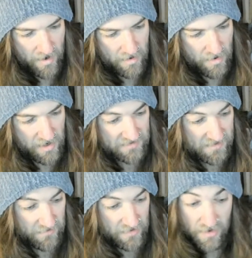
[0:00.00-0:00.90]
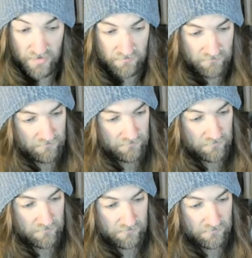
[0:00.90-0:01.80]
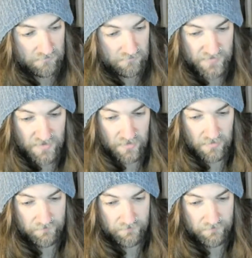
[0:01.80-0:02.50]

1979. So